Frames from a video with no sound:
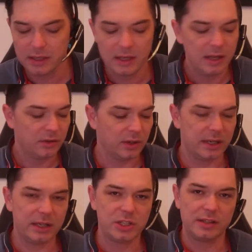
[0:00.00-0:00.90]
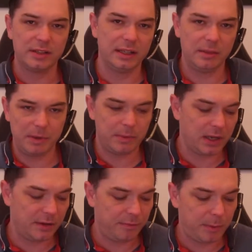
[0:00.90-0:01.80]
So I can adjust a little bit what I
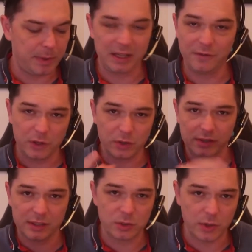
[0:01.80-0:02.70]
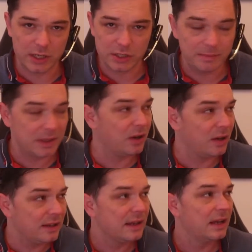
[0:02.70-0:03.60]
have prepared for your situation,
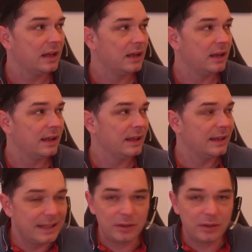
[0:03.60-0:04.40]
because literally